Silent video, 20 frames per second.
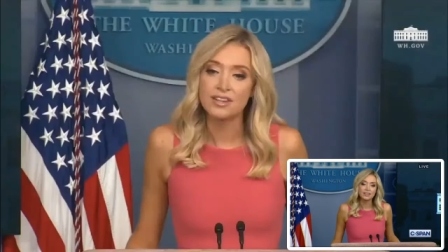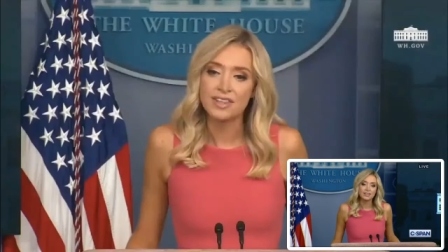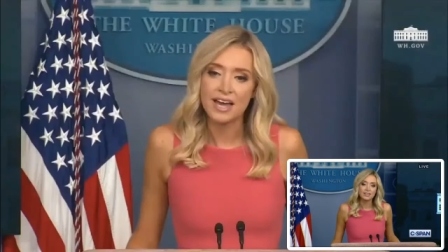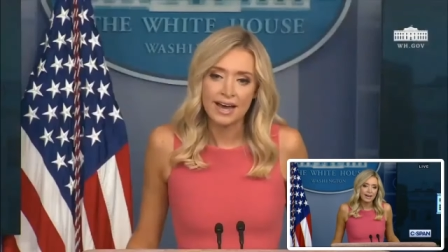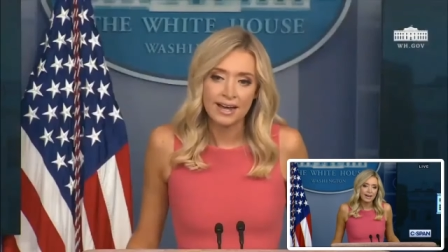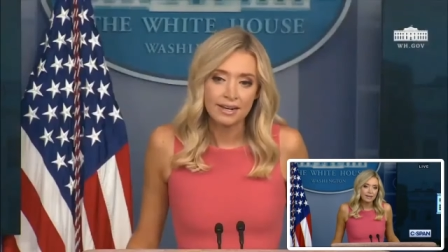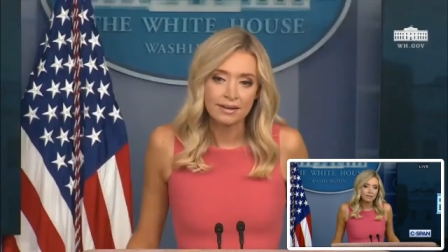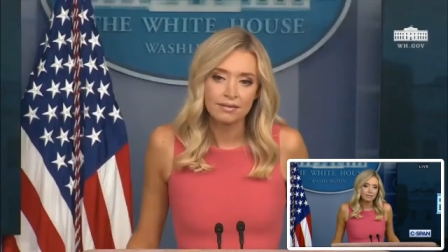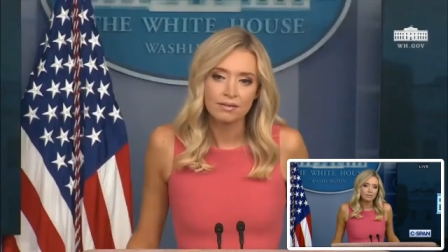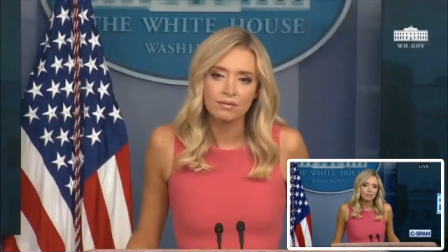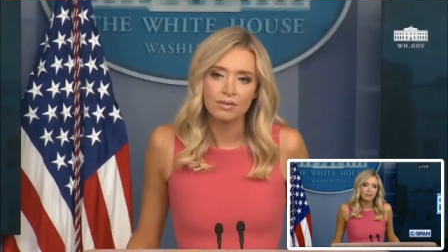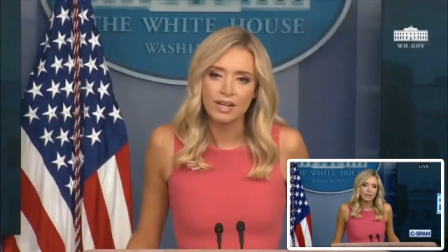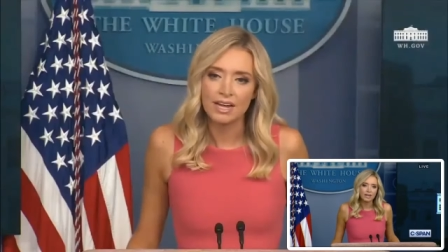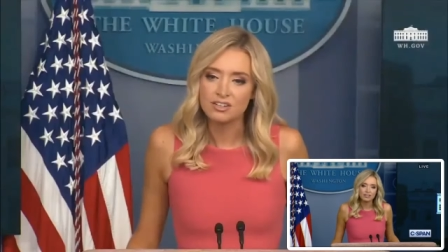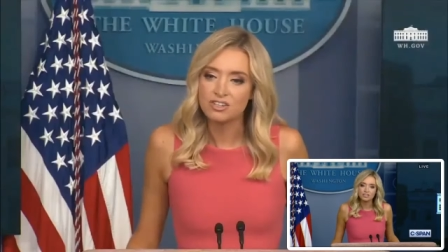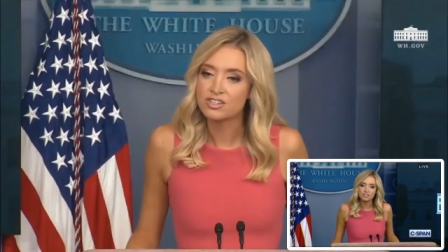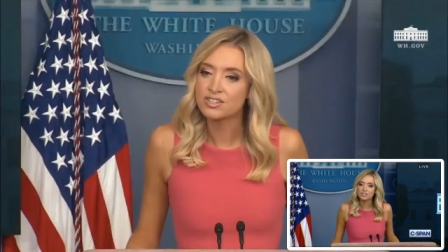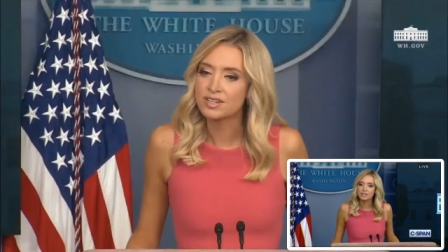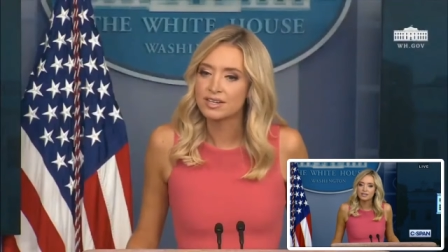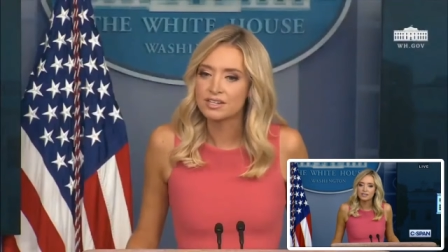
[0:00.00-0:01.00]
that
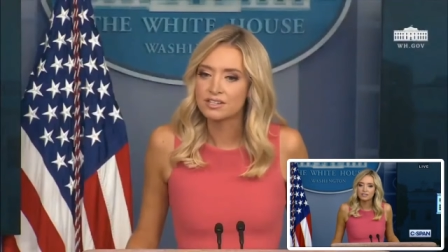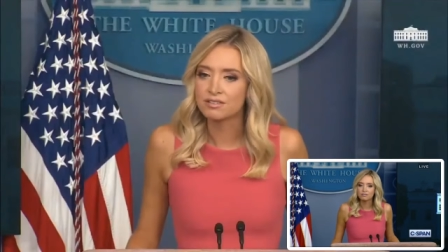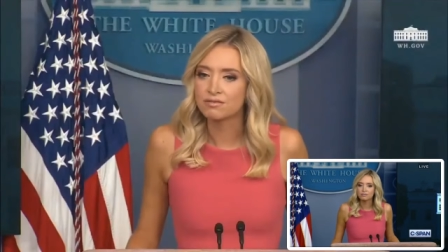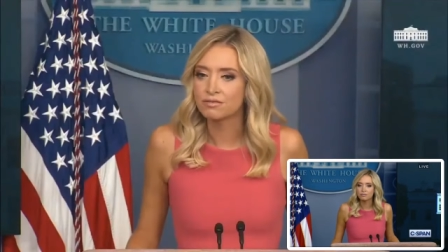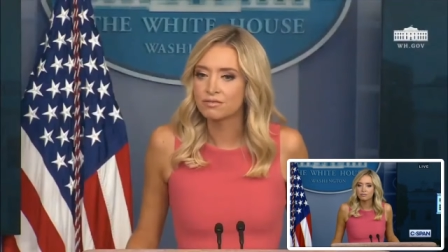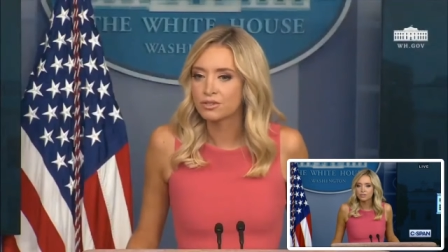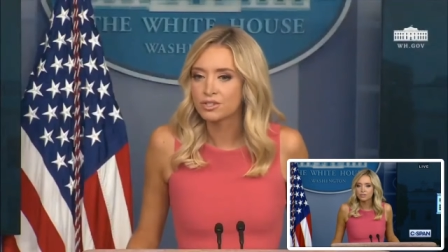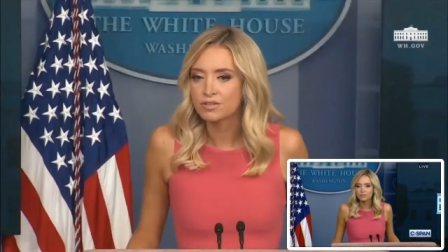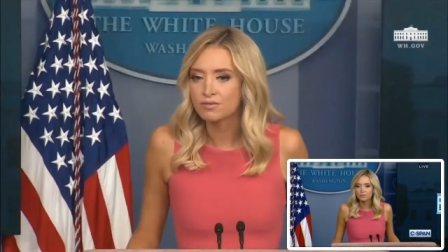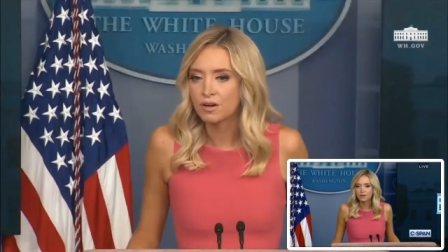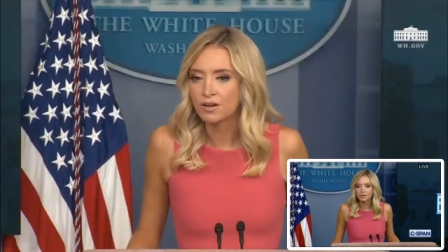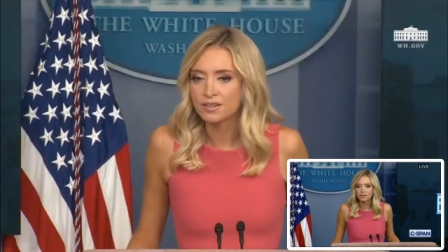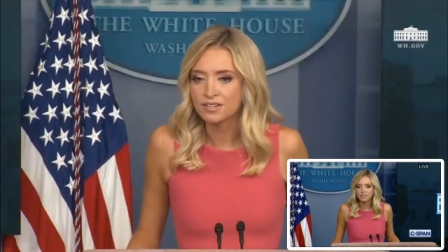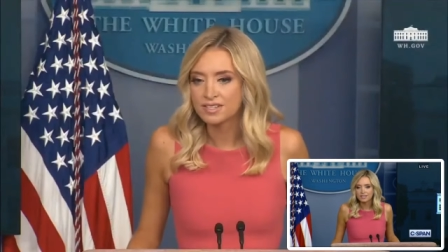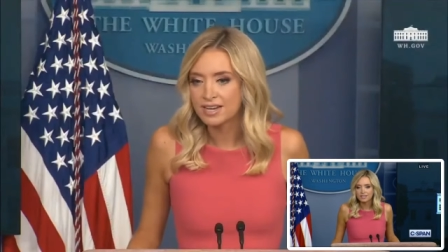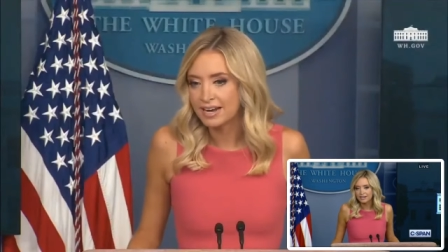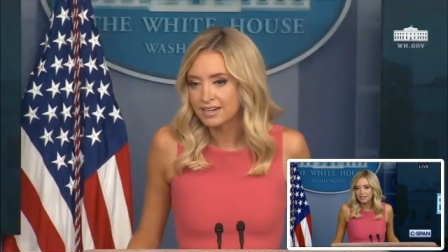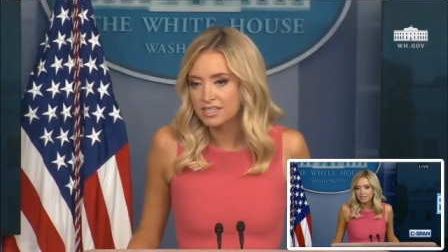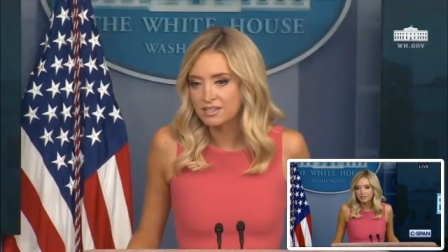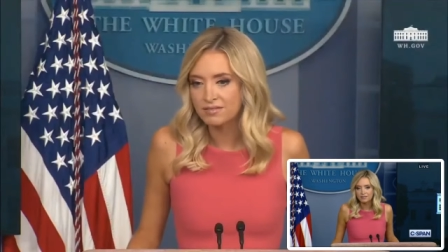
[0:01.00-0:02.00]
legislation, first of all, the
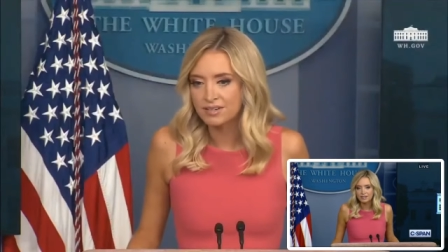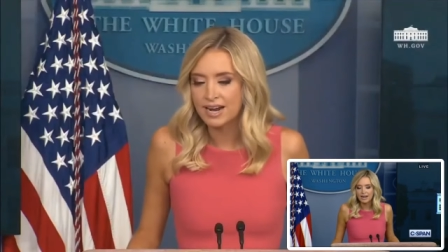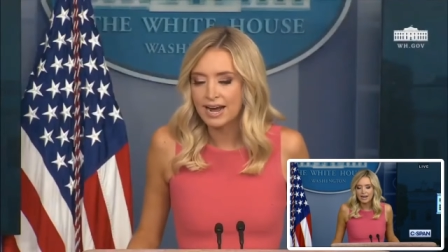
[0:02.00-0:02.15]
text of it